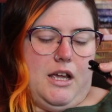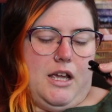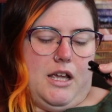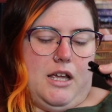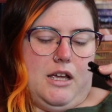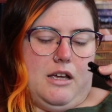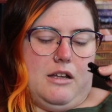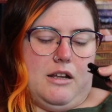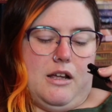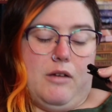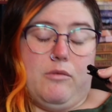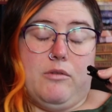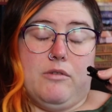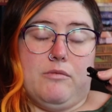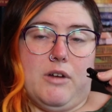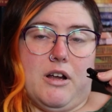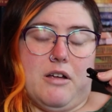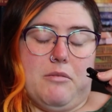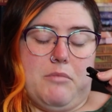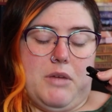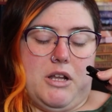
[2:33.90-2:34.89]
and I would
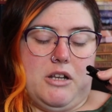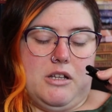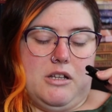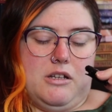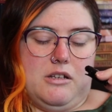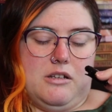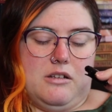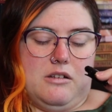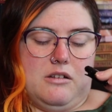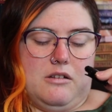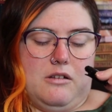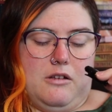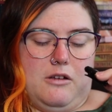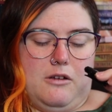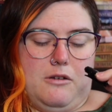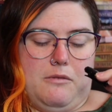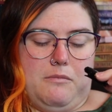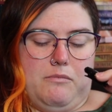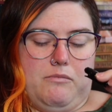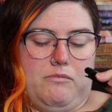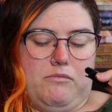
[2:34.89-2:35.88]
recommend it.
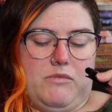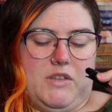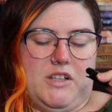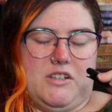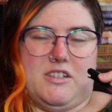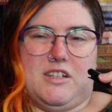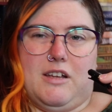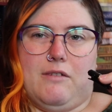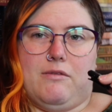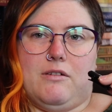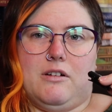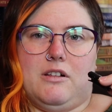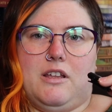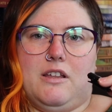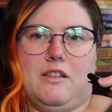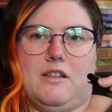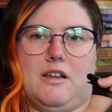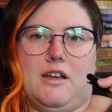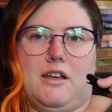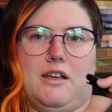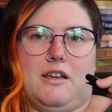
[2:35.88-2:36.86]
It's
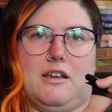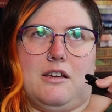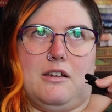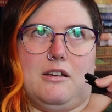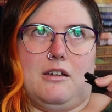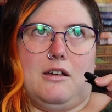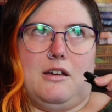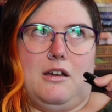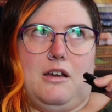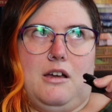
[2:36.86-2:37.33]
definitely like